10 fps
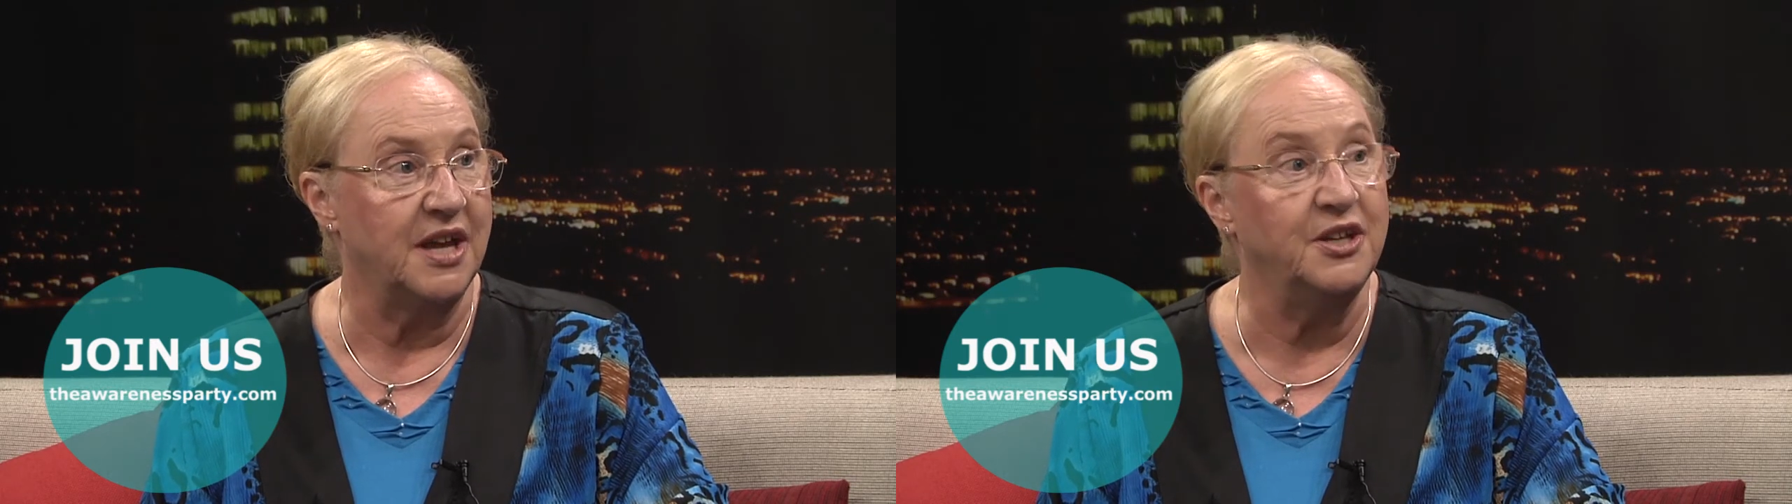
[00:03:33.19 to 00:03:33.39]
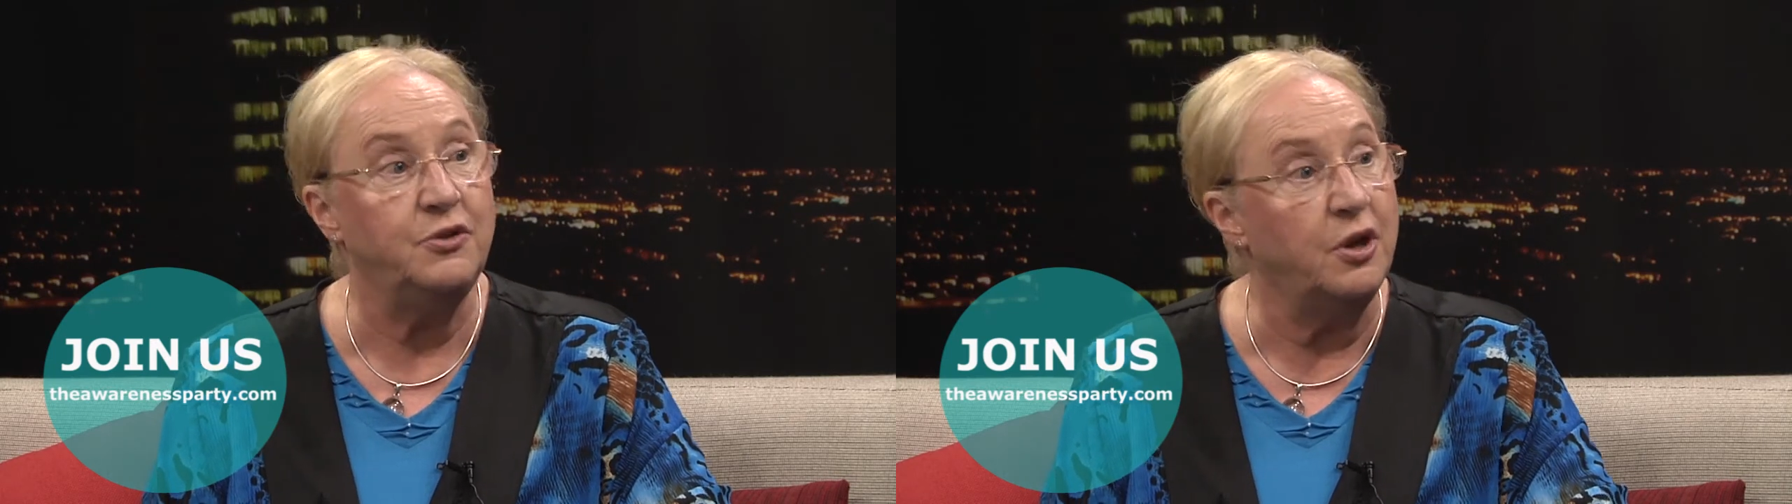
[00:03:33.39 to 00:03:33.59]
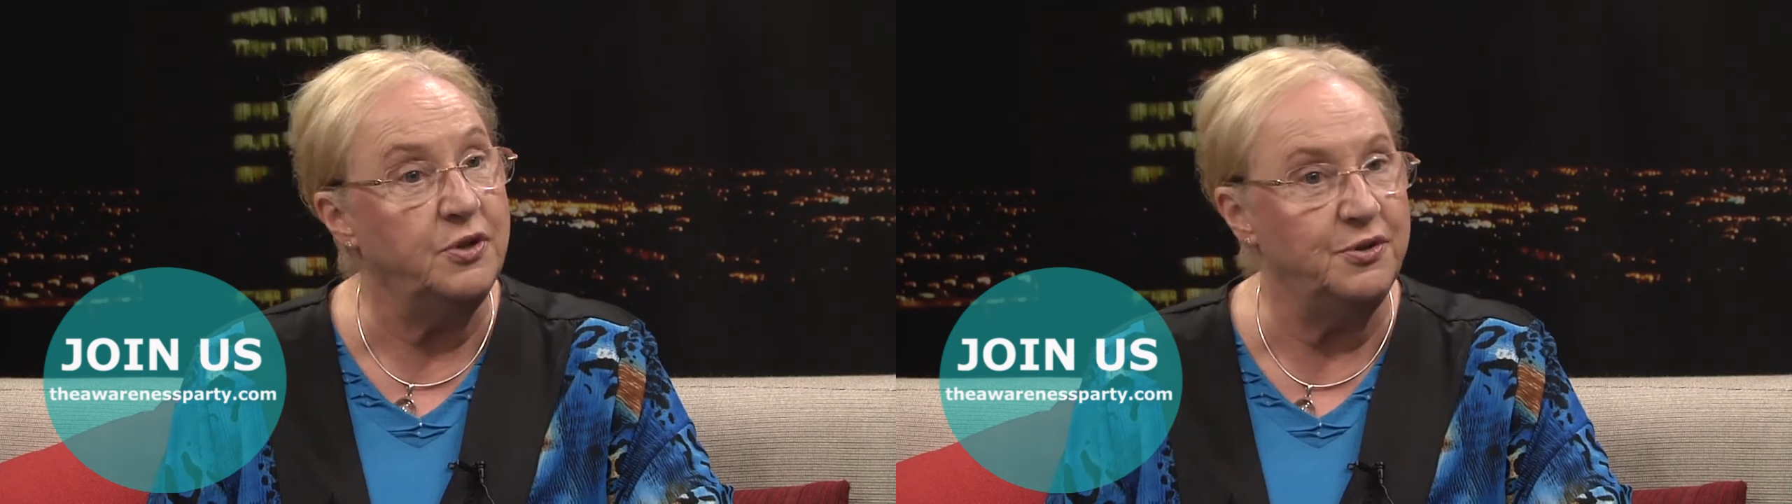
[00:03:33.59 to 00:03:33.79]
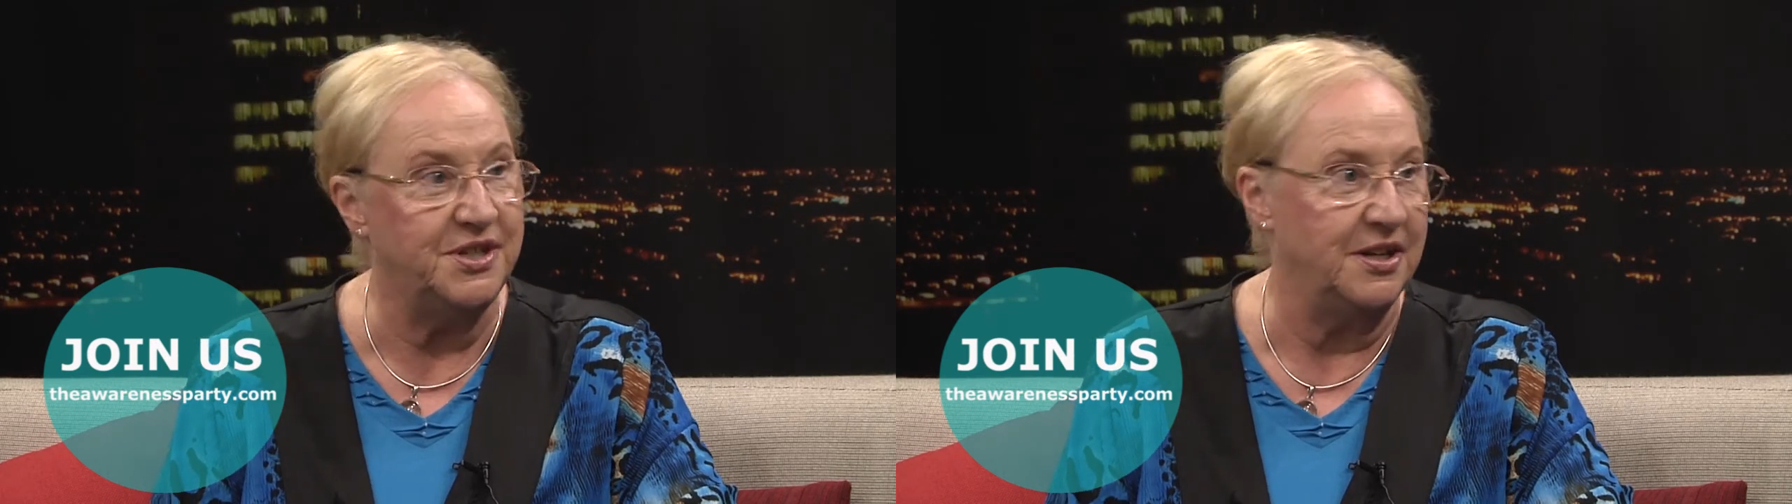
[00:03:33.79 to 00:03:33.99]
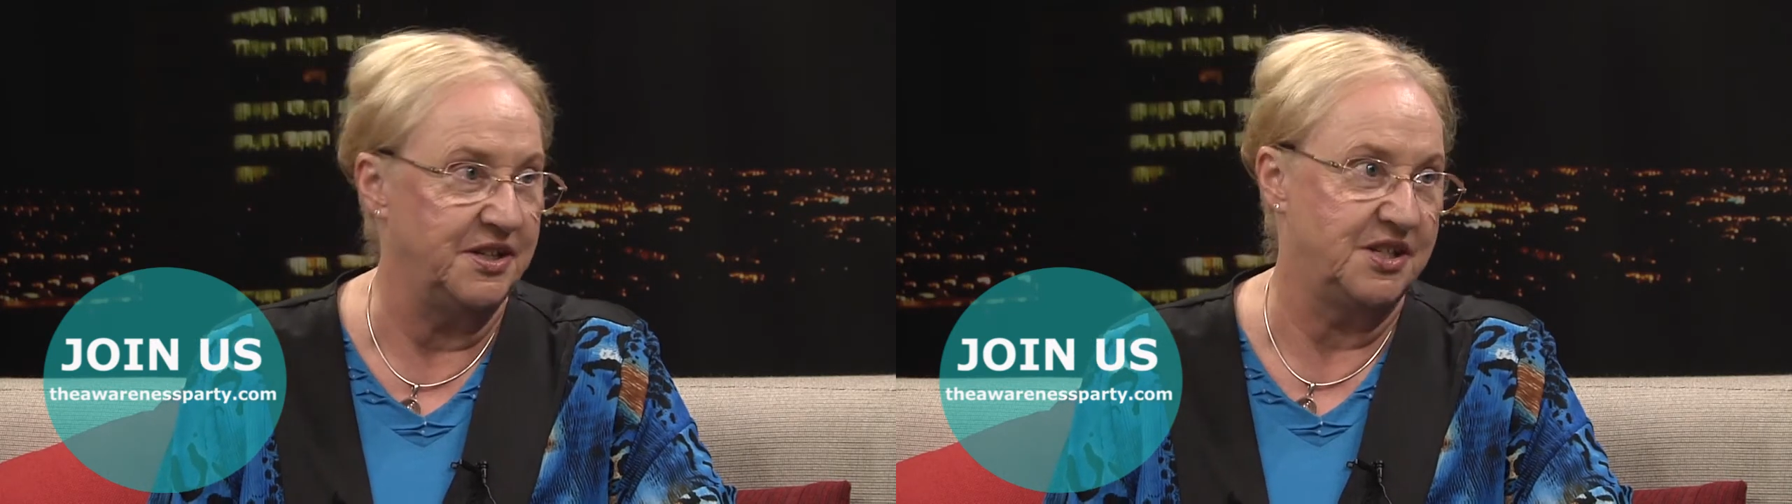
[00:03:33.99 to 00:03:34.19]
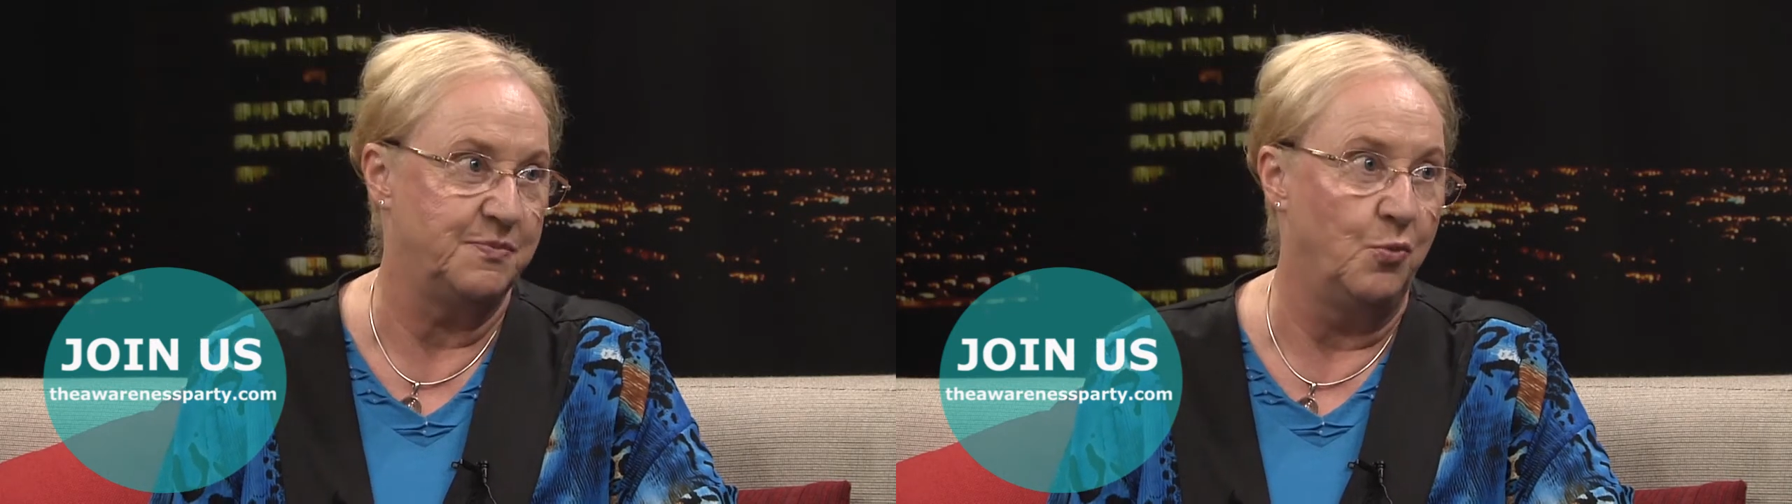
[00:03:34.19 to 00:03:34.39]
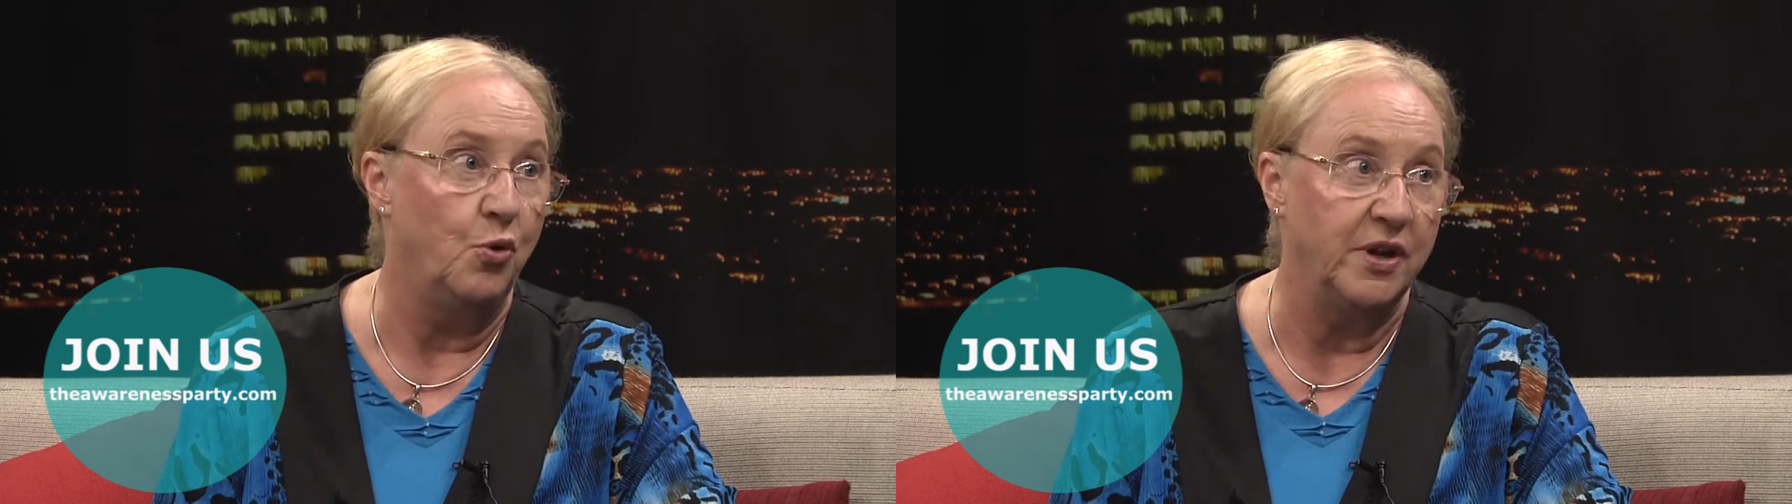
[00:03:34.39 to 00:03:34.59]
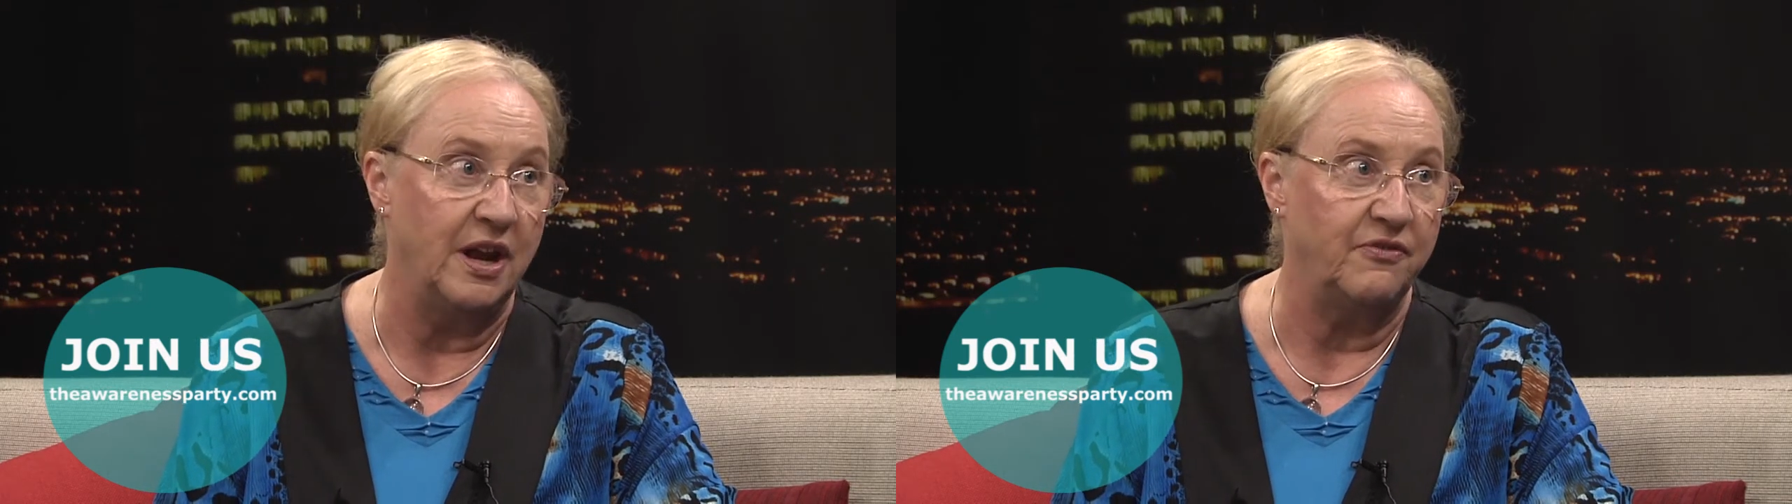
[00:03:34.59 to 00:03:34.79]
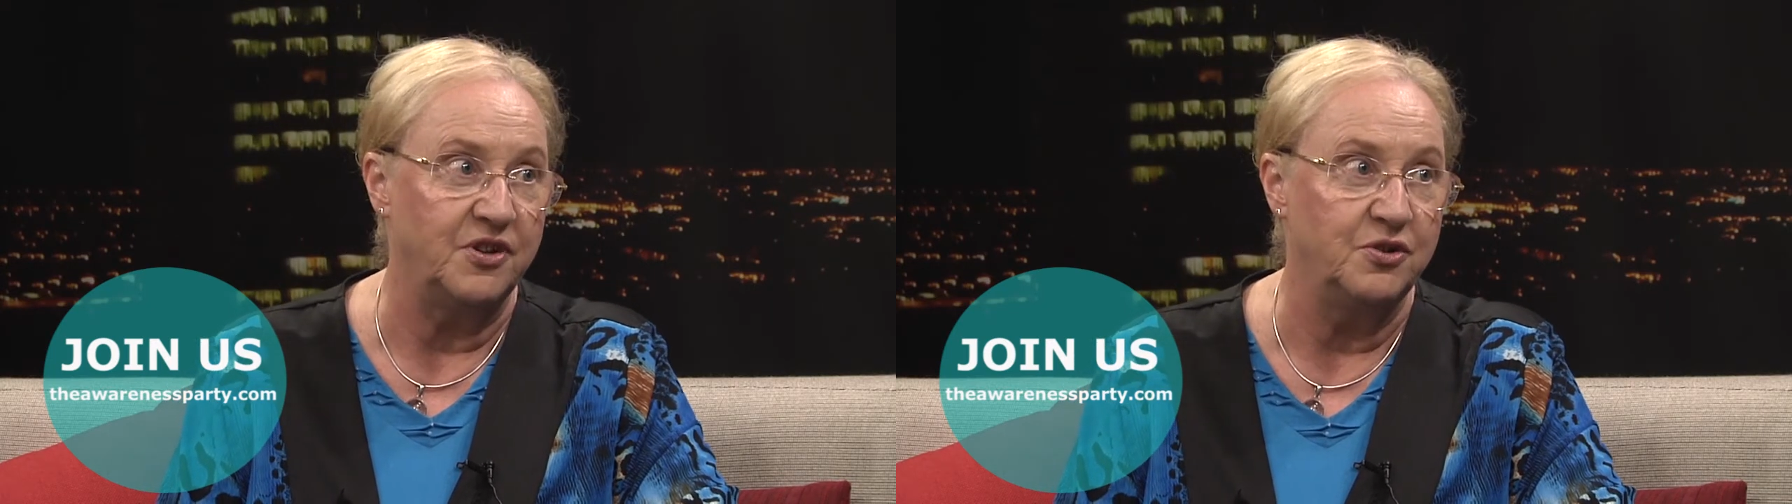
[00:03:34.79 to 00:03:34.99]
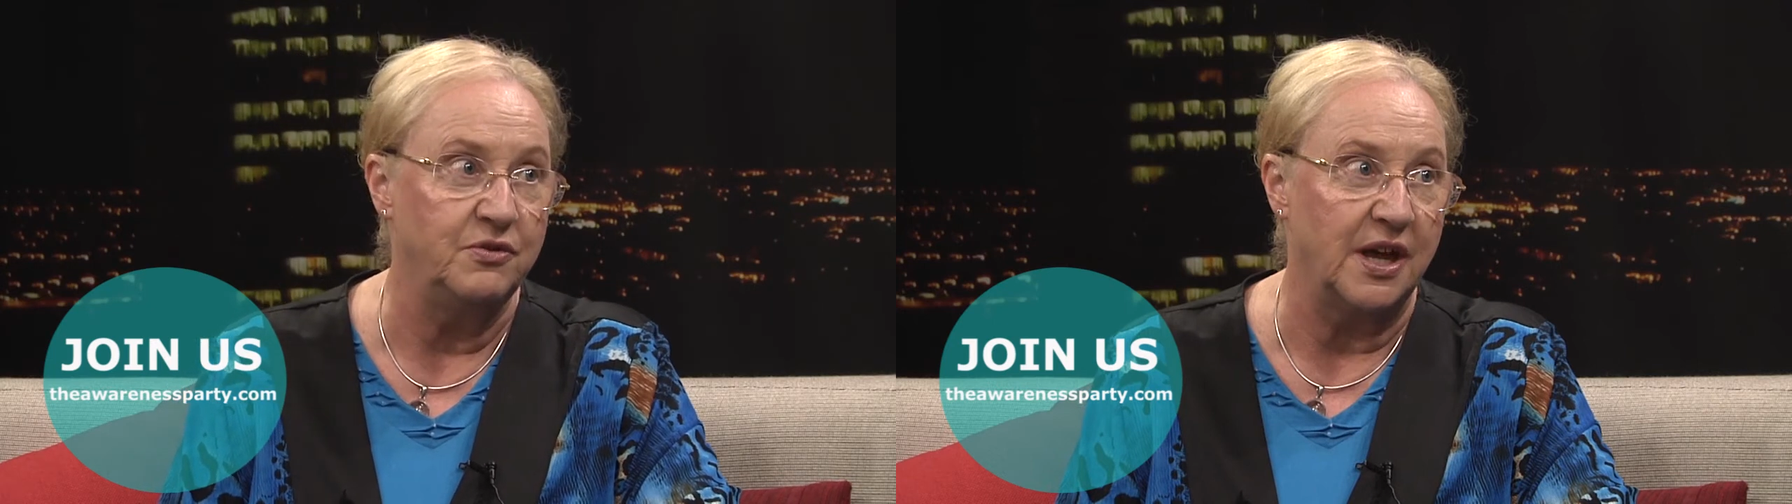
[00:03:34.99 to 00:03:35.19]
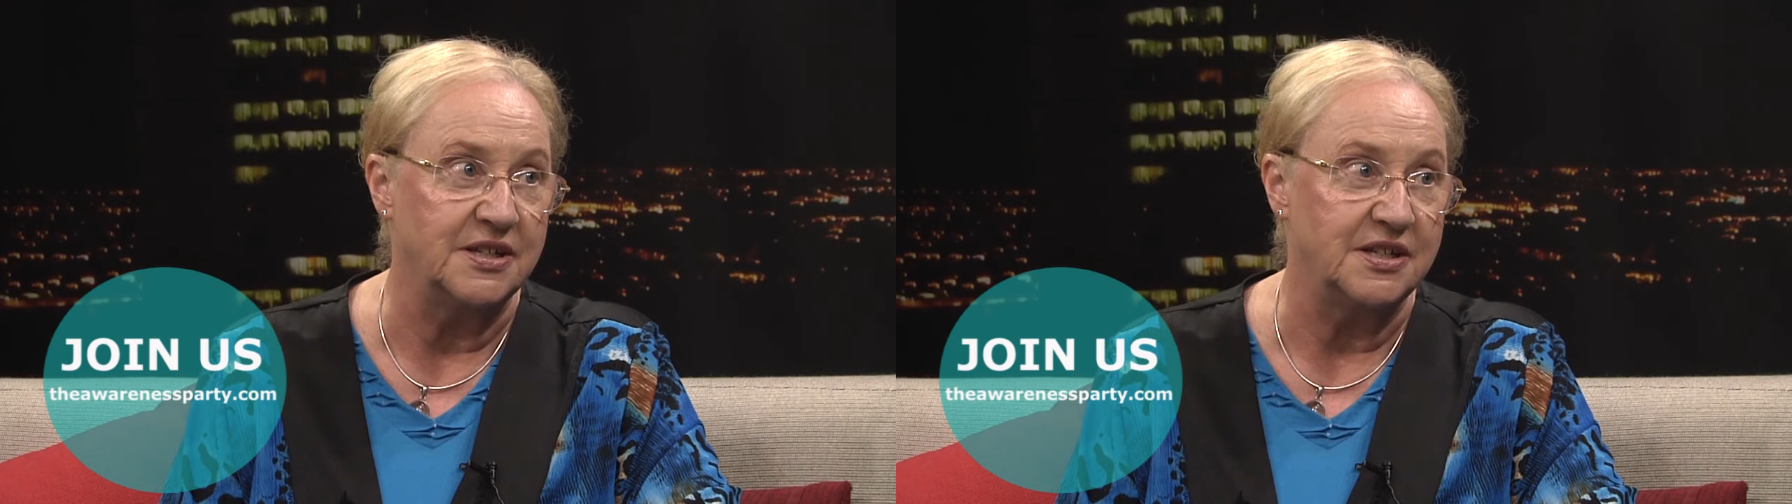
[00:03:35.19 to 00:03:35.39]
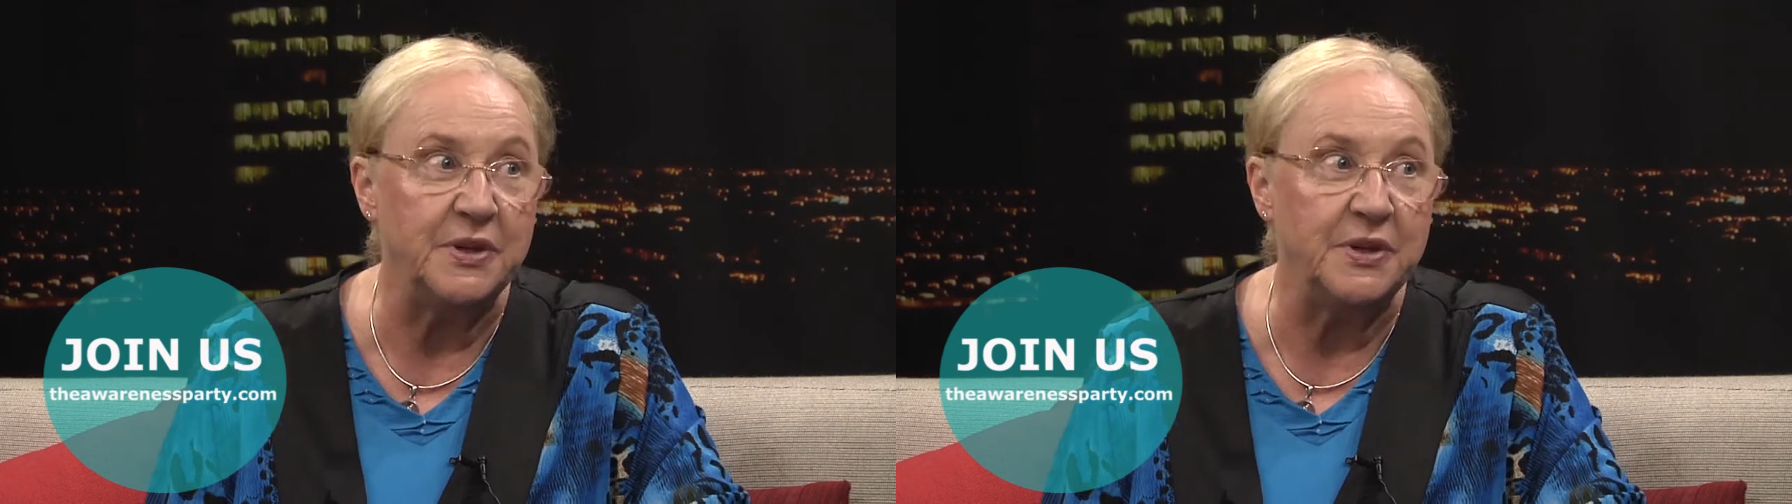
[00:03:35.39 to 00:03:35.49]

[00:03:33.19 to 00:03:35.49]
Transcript: And you know, New Zealand's small enough to do that.